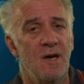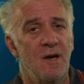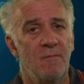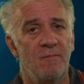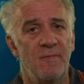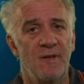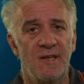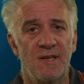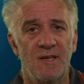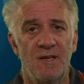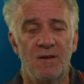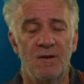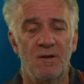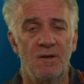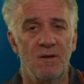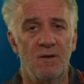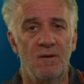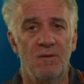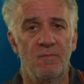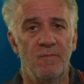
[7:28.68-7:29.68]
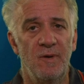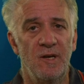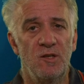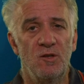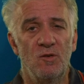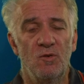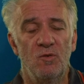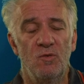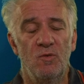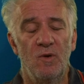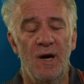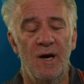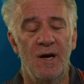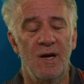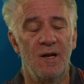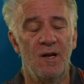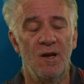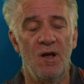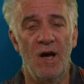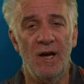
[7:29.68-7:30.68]
But you'll
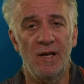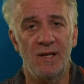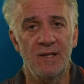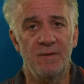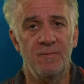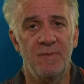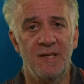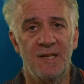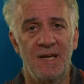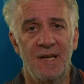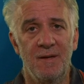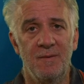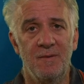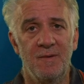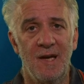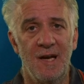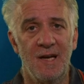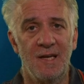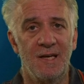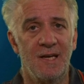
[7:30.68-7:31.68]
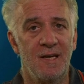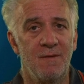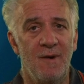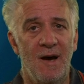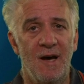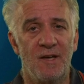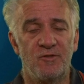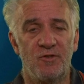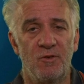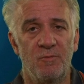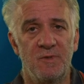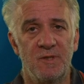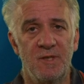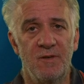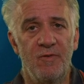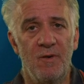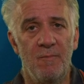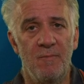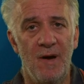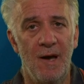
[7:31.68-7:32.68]
likely keep getting emails from
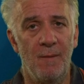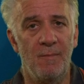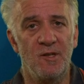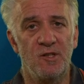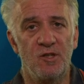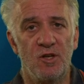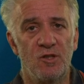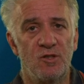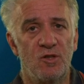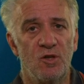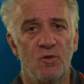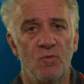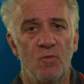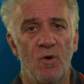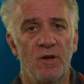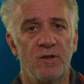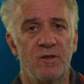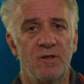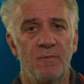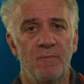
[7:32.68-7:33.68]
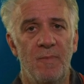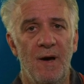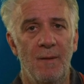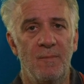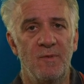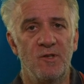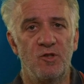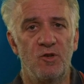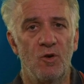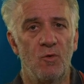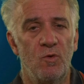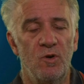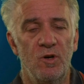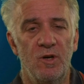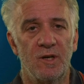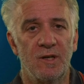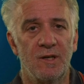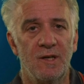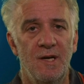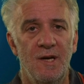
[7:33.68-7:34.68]
different publishers who want you to publish your
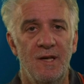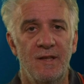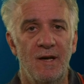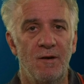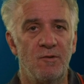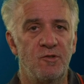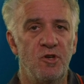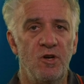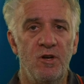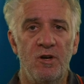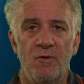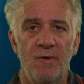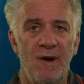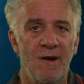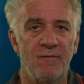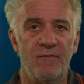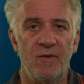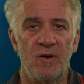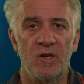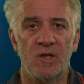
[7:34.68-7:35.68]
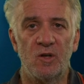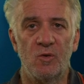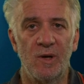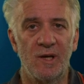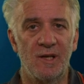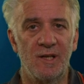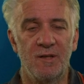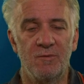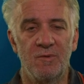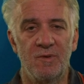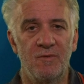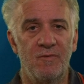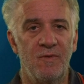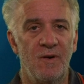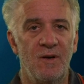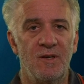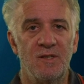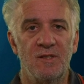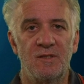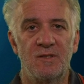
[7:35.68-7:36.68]
work. They'll turn it around very quickly with
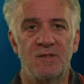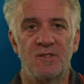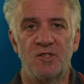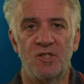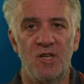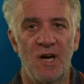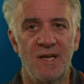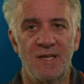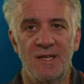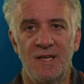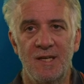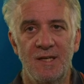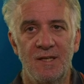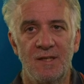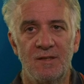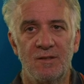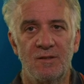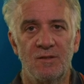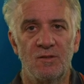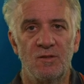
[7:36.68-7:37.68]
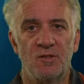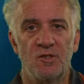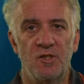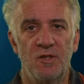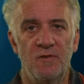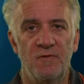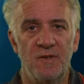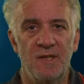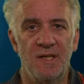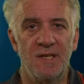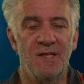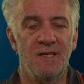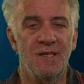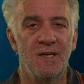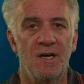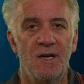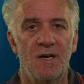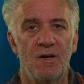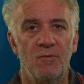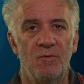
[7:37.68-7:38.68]
very shaky and shifty
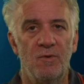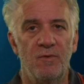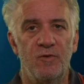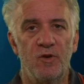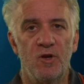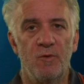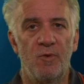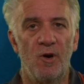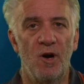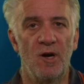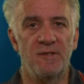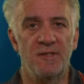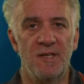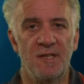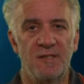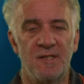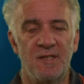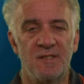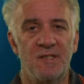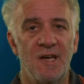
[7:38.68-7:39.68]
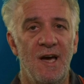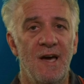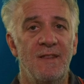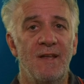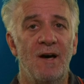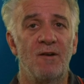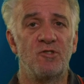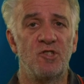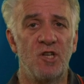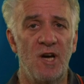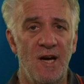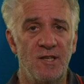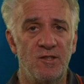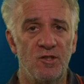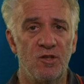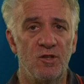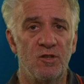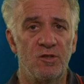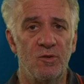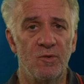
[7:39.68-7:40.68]
review processes, and they'll charge you
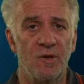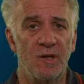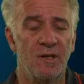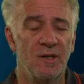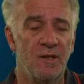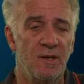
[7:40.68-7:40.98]
to do it.